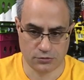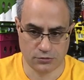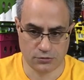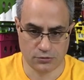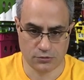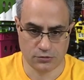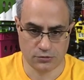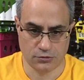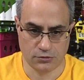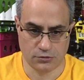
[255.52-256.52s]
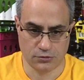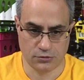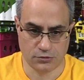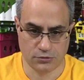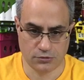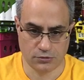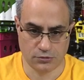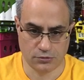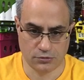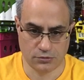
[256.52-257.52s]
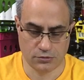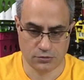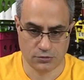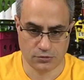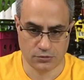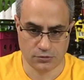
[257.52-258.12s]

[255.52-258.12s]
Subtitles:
(not speaking)